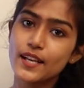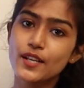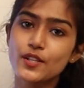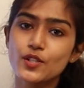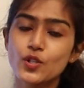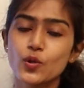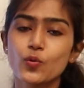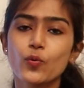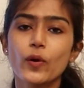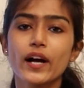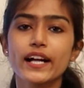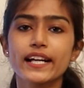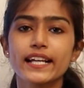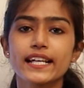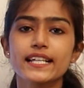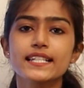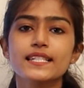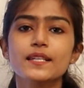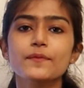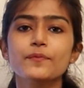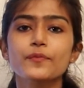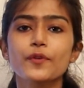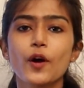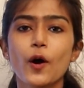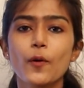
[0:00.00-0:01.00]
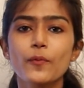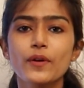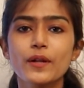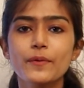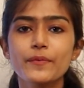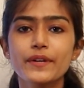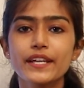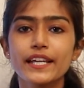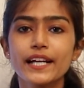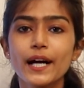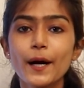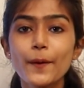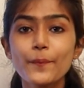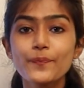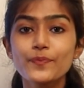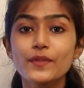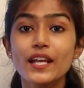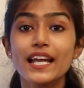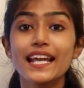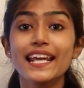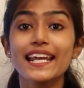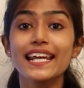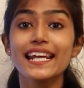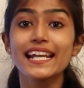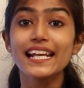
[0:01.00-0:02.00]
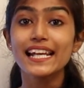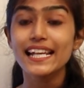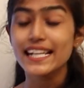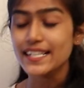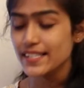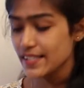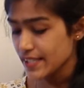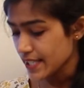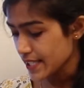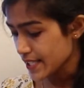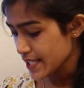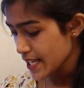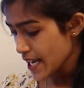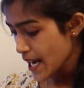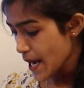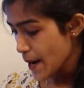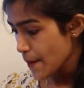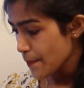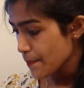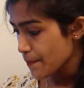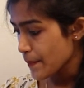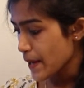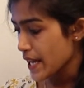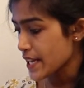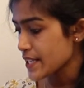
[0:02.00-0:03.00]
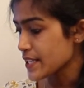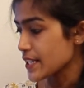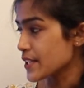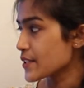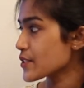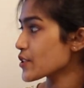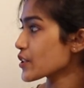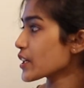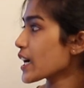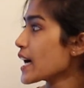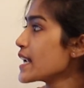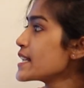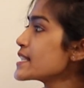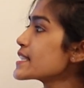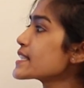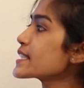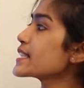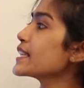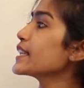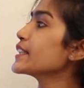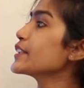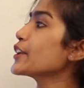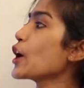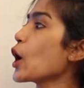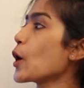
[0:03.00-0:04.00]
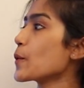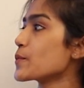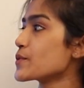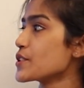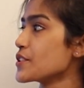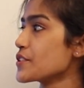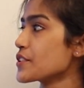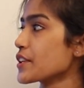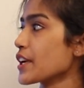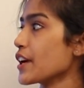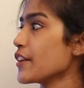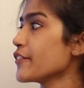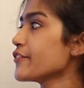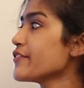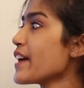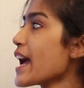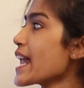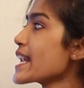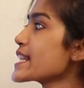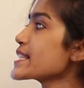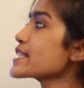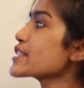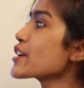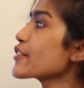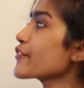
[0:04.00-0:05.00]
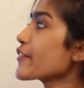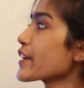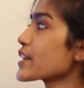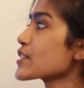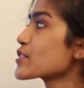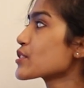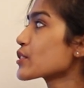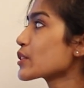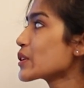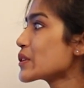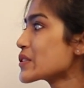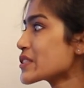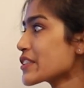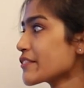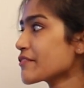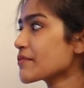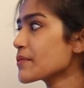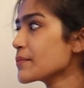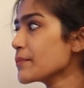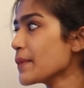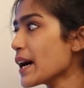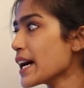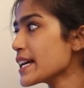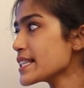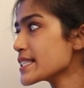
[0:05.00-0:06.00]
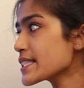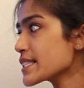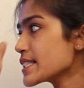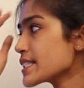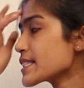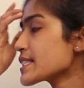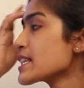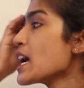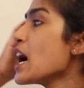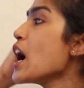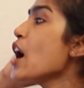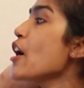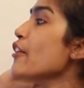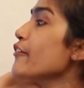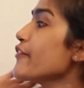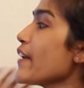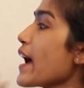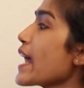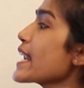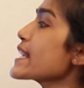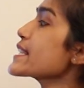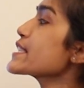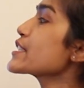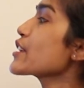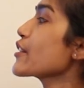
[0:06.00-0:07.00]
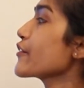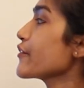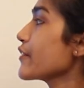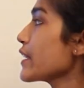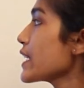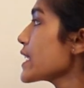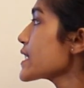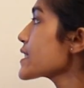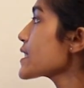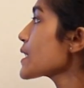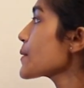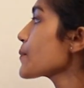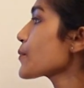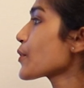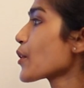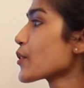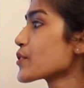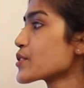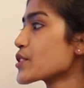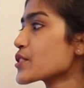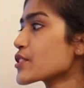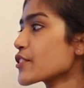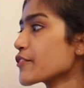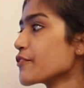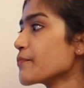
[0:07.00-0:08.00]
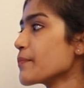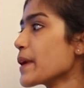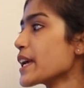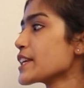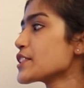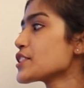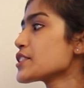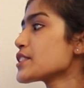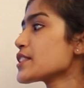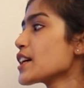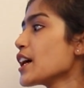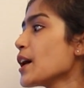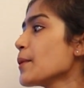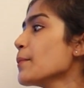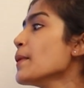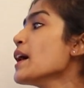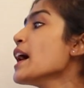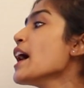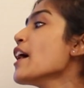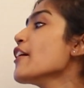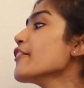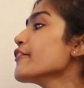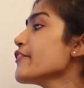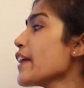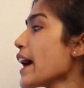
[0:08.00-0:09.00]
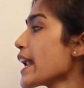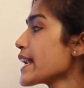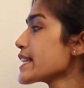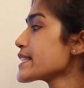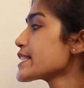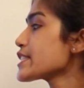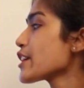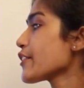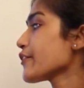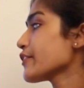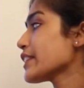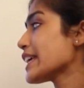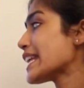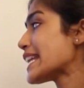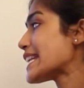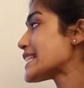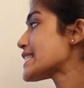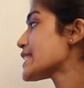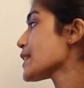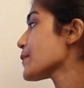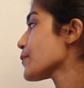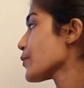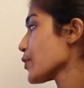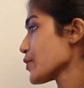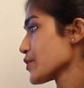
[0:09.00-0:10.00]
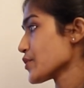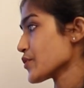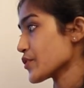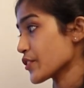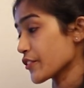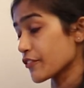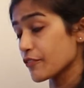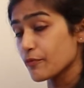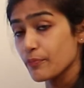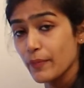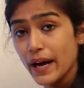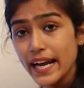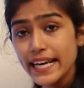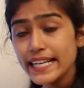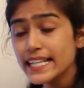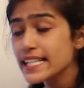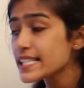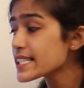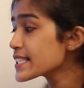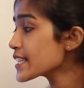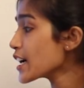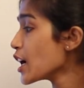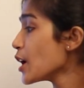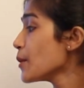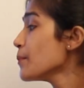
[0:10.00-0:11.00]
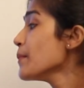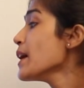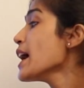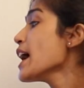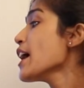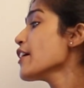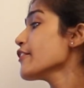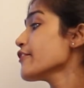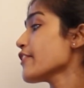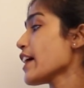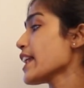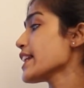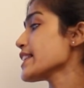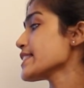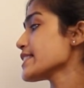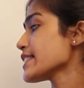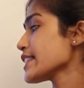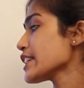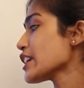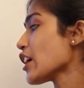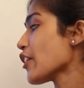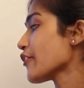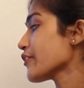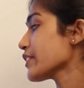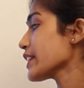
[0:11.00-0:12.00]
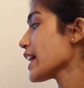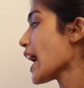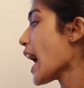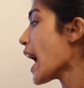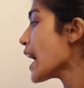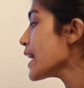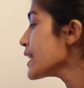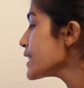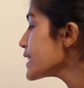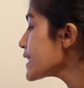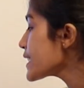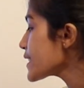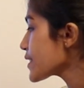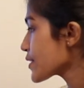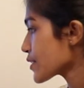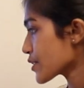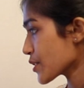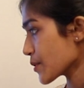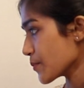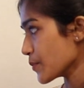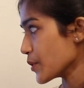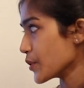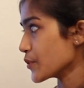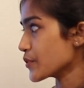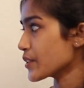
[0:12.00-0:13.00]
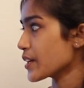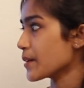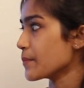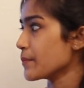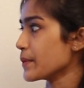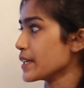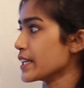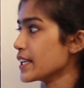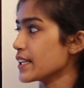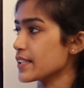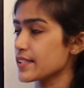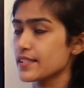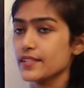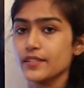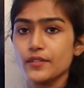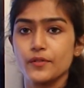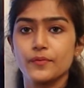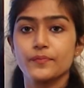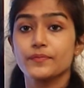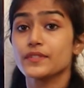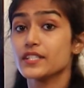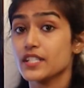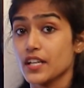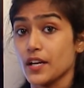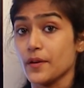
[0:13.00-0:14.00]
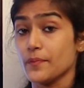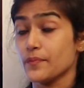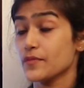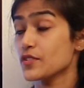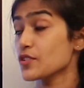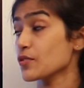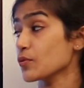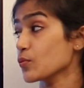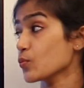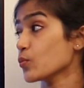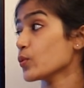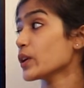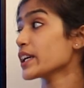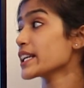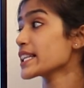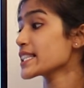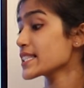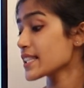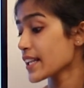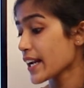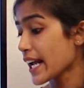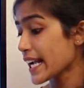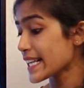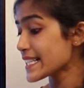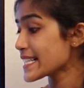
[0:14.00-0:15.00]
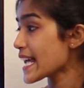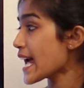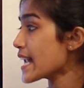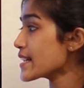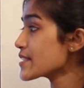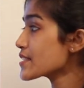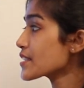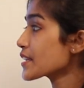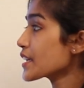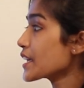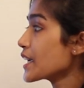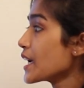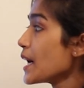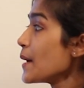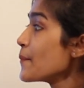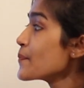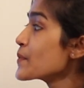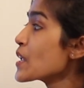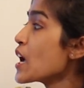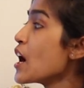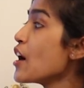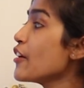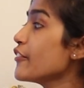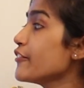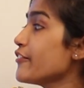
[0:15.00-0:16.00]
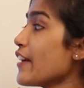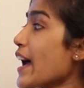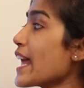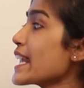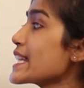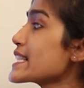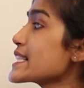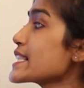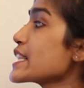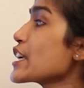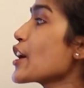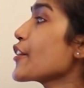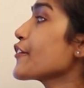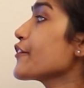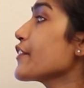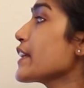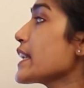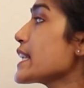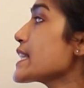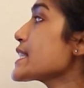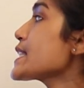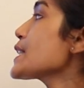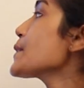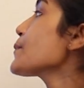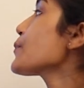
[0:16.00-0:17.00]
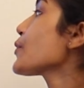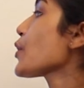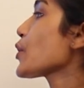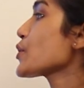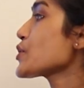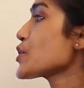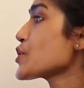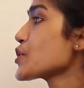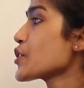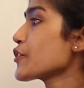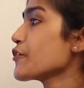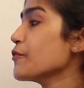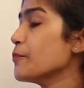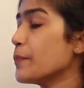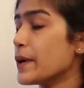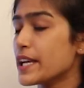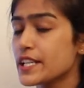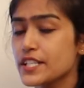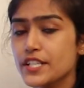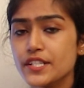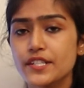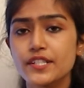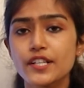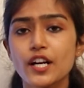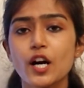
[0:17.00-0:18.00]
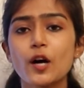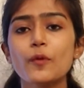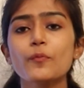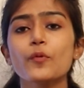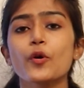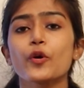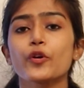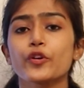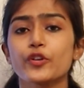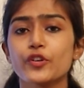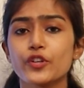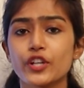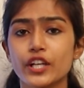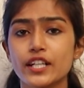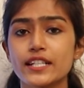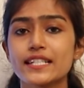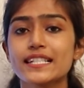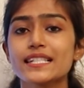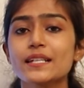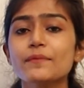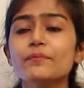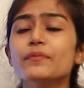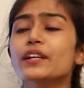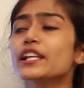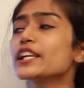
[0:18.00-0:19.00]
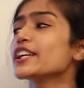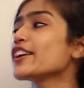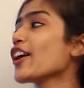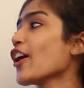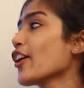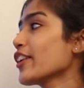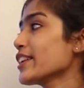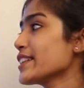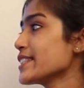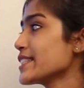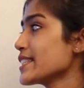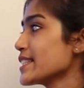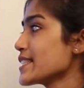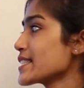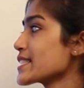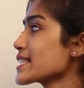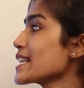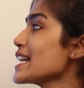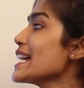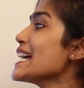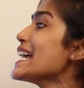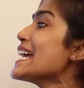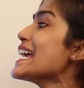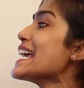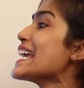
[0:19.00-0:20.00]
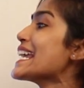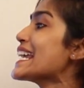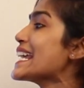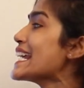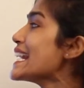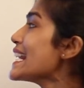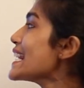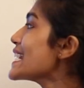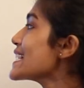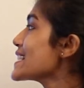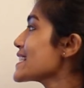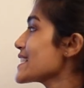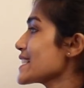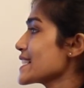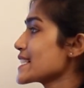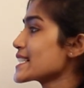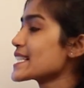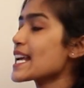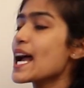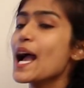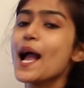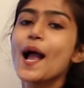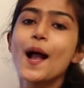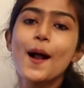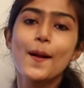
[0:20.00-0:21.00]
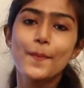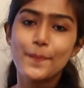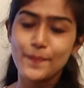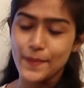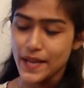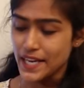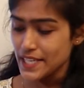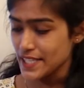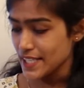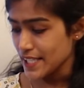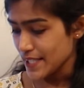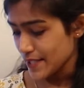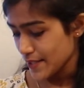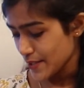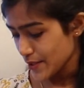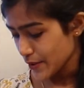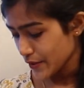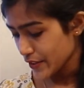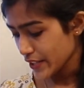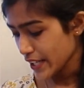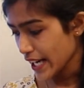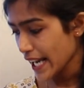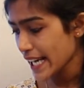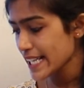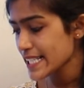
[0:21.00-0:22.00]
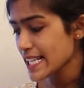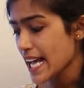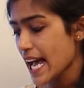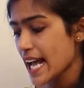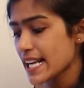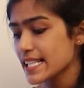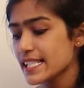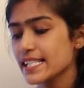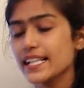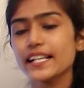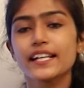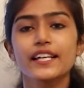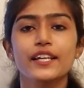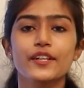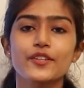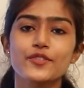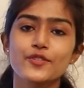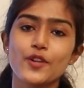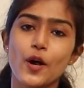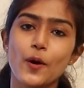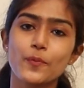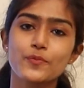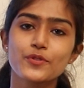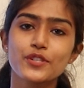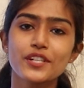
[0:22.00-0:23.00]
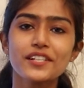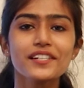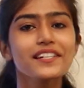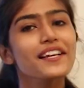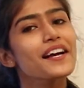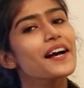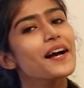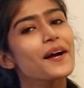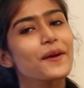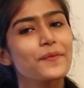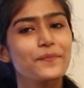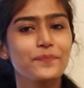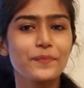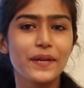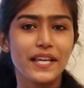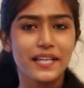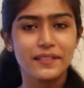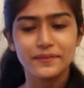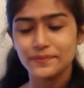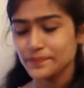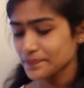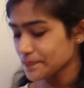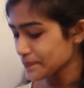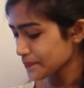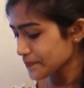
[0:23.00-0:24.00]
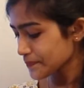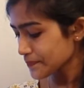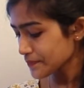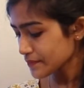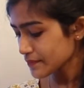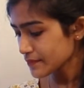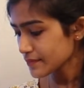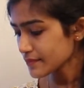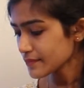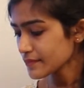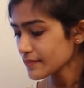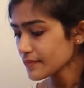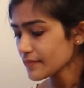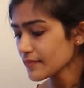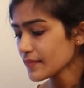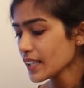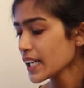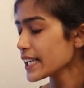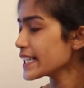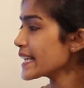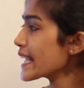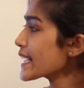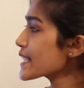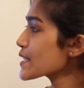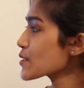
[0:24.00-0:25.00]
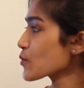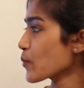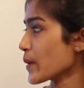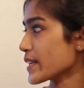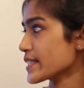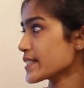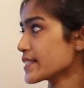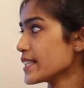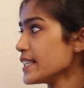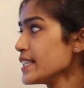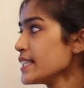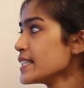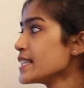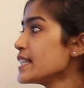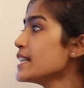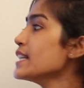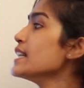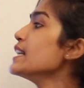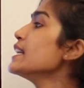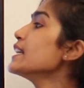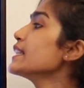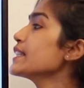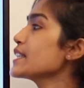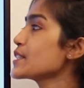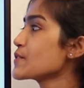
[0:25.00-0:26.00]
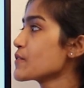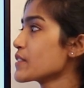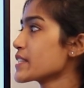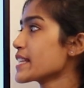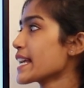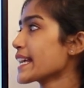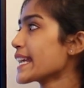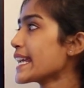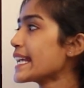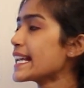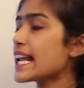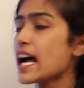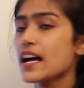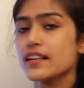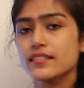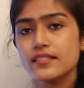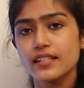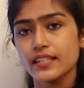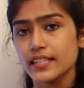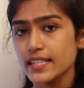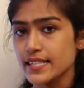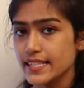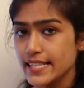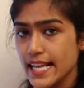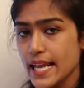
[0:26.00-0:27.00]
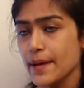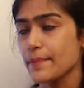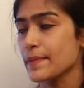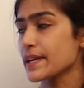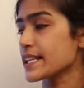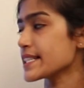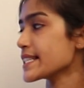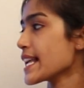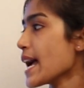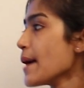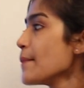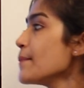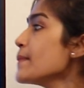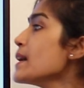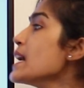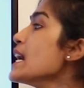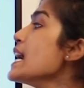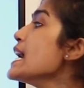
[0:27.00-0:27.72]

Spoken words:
So, what is the problem here? Illicit major. So, consider the options here: fallacy of exclusive premises, fallacy of illicit process of major term, fallacy of the illicit process of minor term, fallacy of the undistributed middle term. So, what is the right answer here? Fallacy of illicit process of major term, or you can simply call it as illicit major. So, the right answer here is option B. Next question, this was again asked in the same exam.